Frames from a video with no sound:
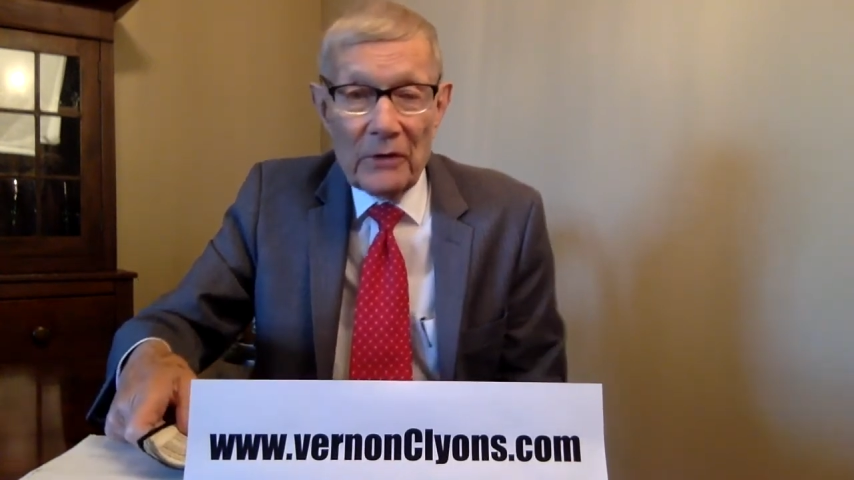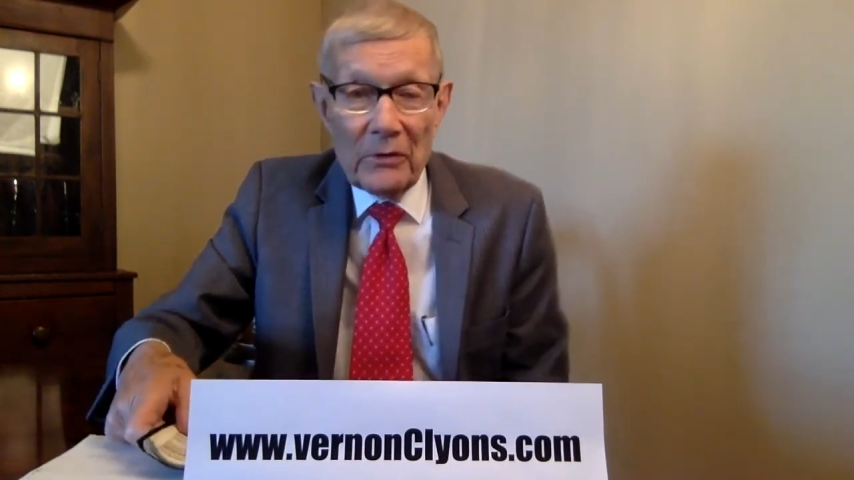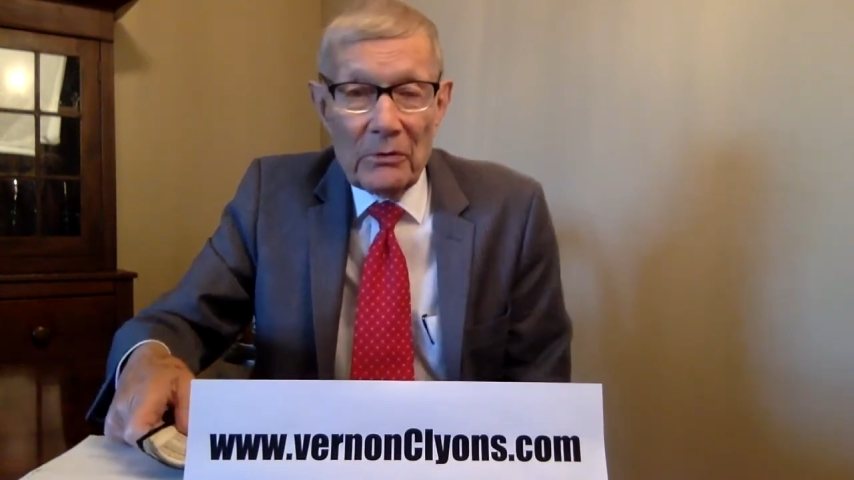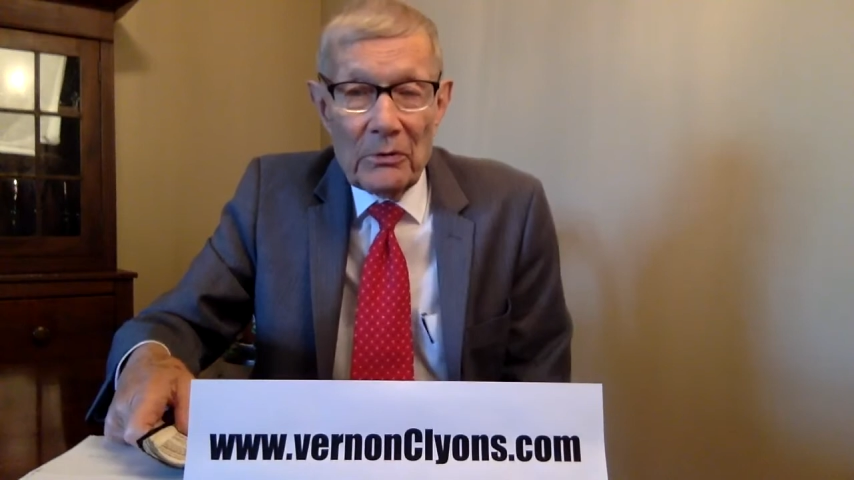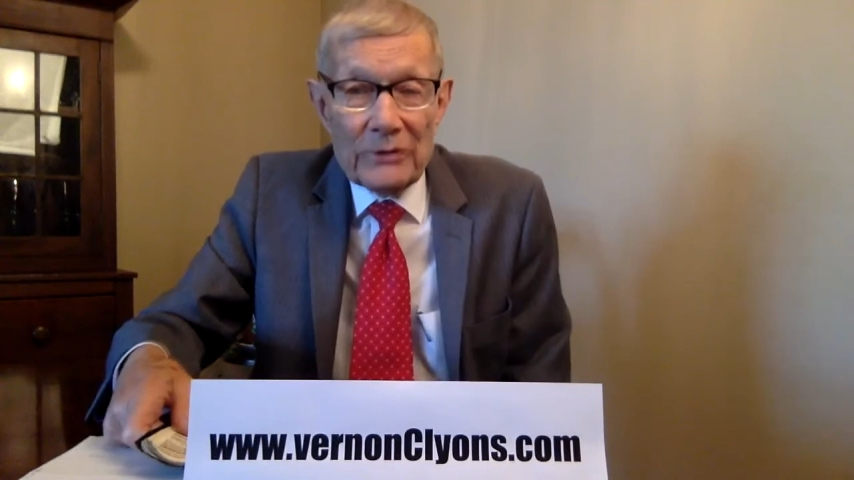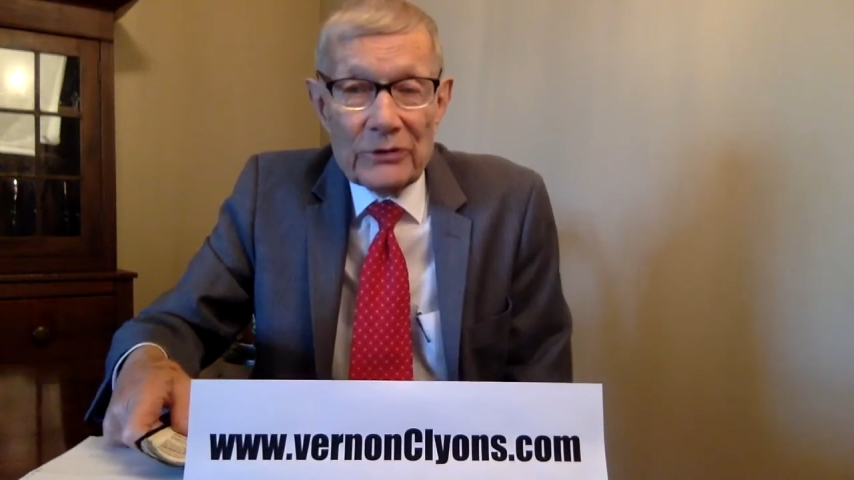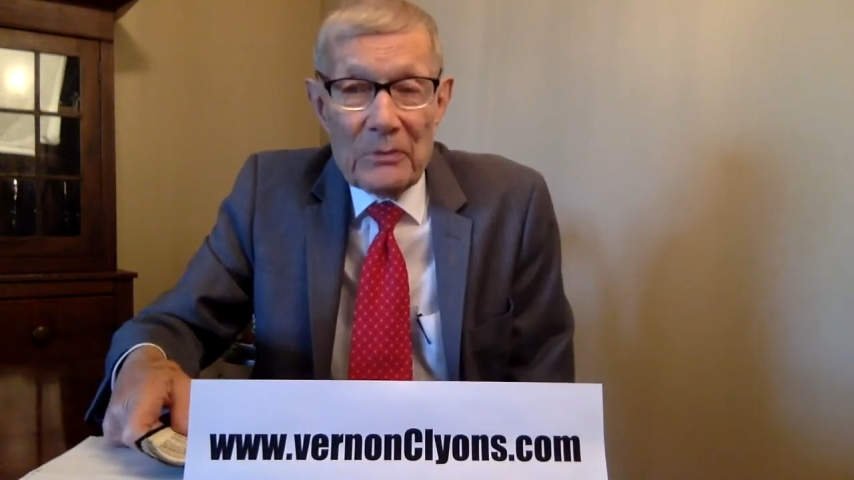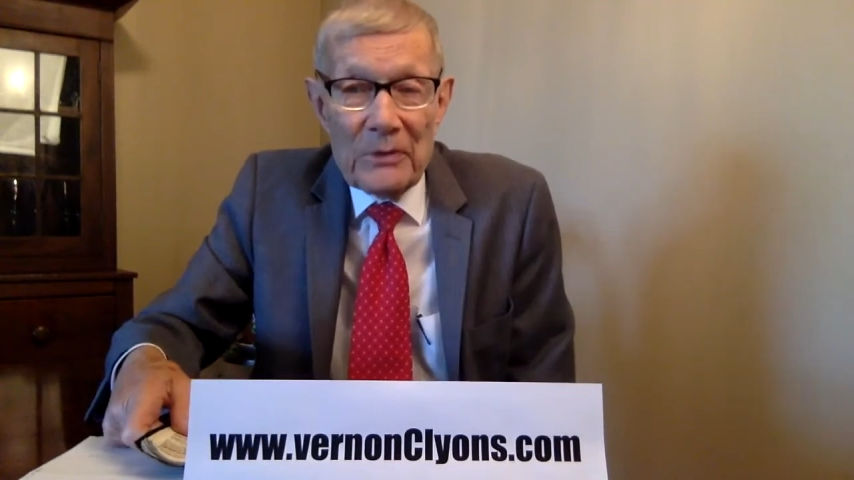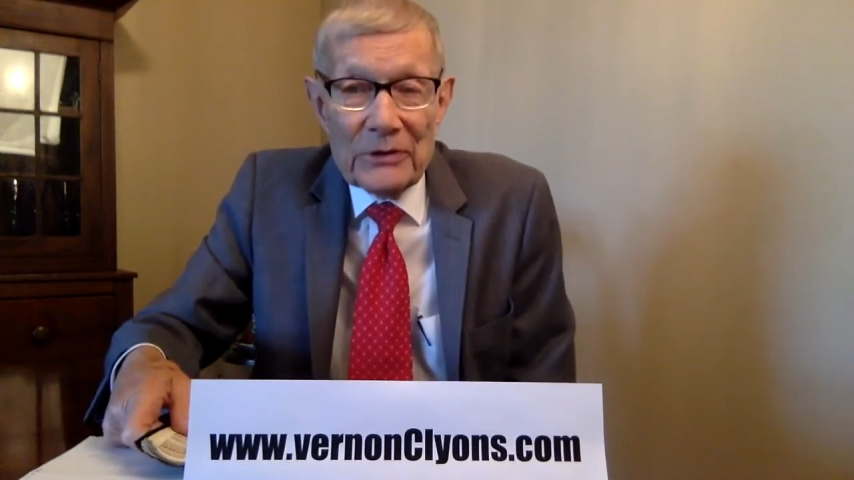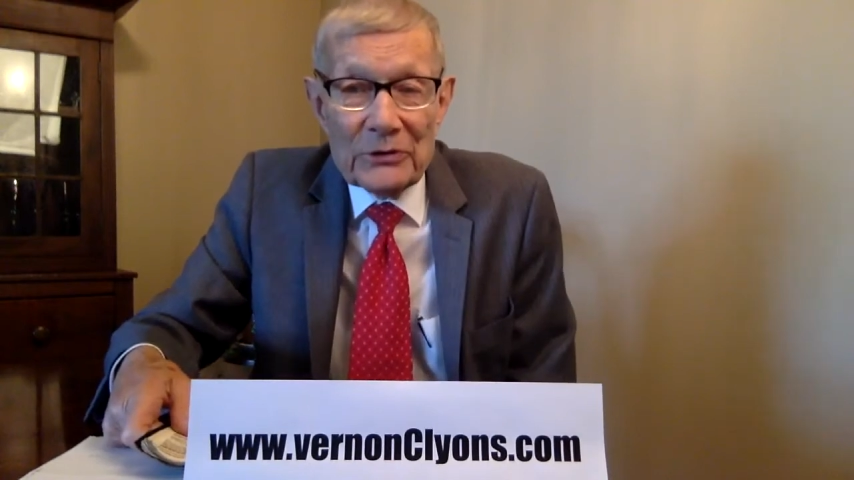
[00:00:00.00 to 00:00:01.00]
Well, what's a
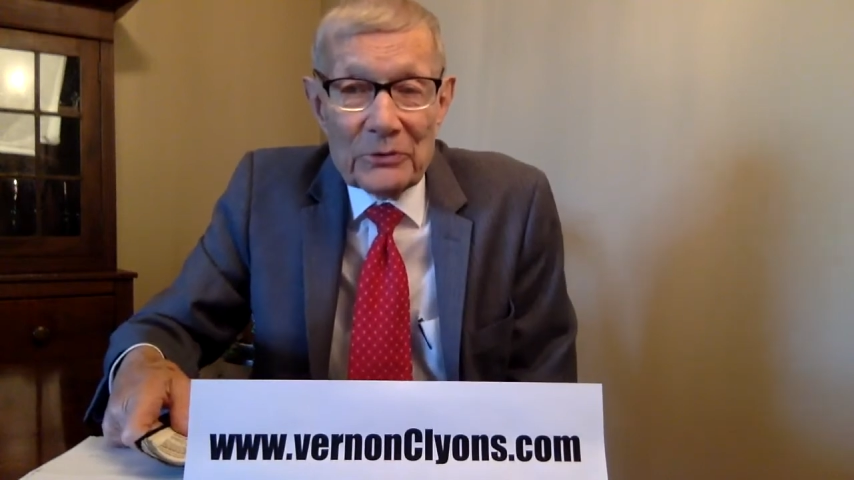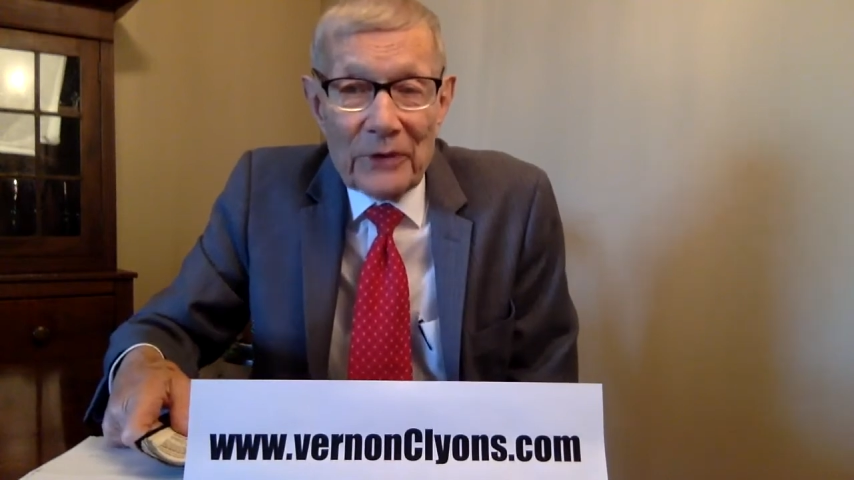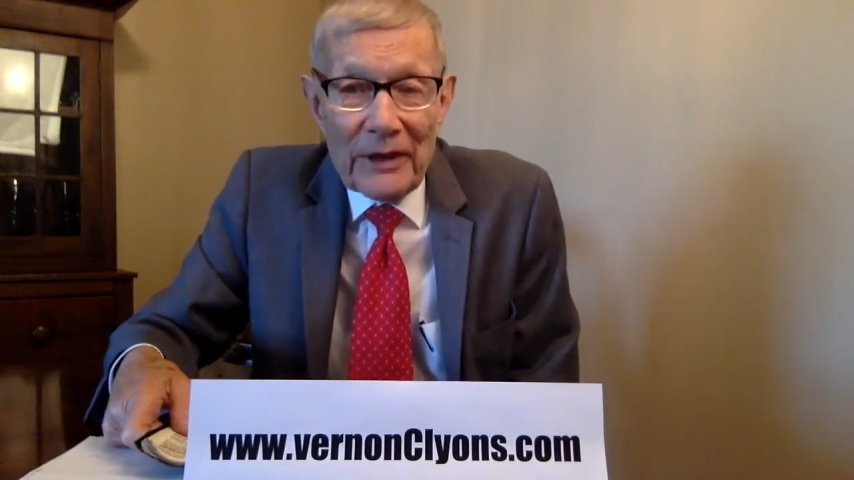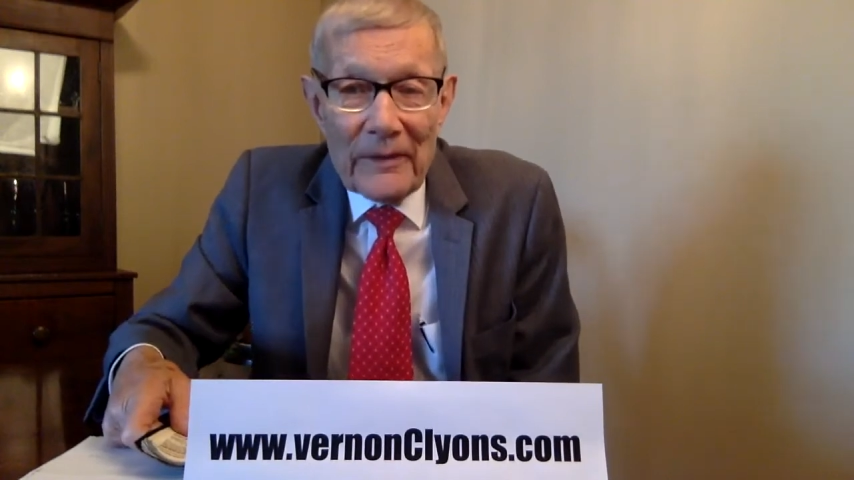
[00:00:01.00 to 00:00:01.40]
mystery?